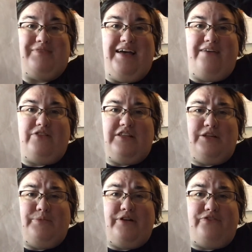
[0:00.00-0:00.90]
Have a little
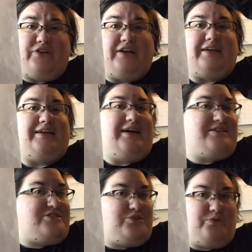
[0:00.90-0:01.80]
bit of fun.
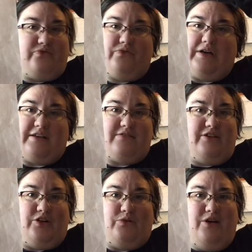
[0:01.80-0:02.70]
Yes, you've got
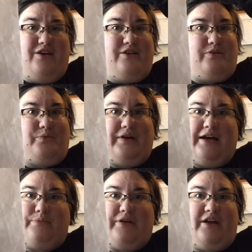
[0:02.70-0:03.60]
to, we got
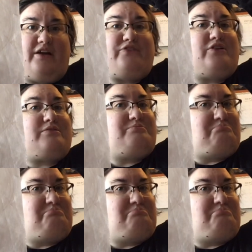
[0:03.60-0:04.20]
to be careful.